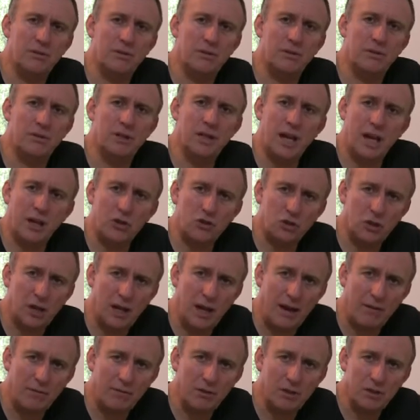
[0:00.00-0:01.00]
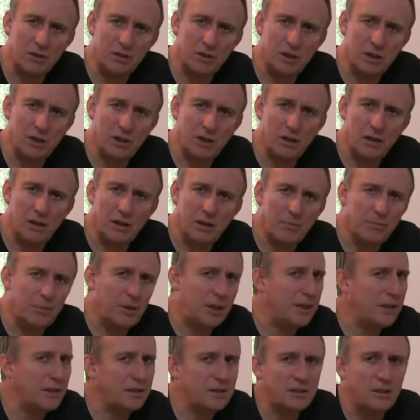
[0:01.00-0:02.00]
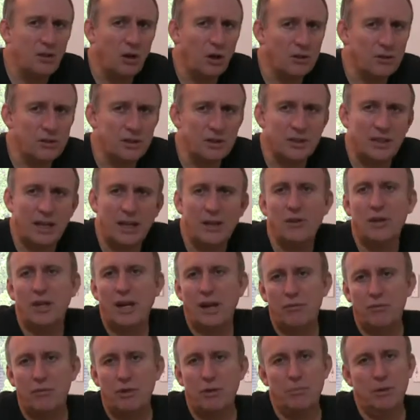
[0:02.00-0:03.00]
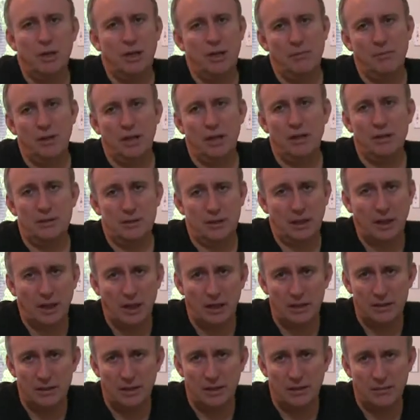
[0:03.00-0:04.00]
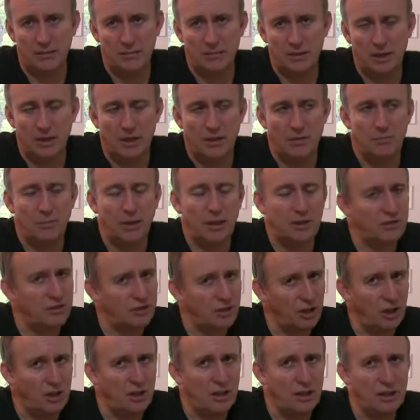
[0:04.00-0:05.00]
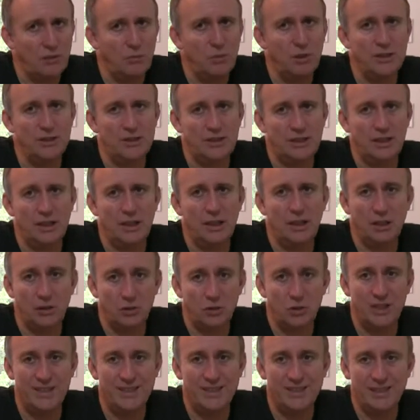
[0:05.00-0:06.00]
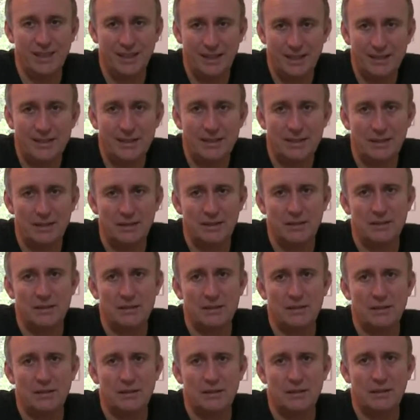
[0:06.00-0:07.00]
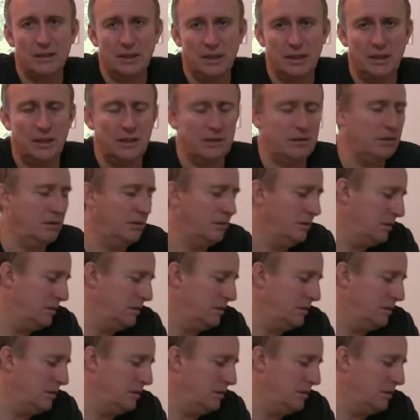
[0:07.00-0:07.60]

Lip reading: the national average, but it's not to say that every bulimic is a cutter. But certainly we see an increased incidence in it.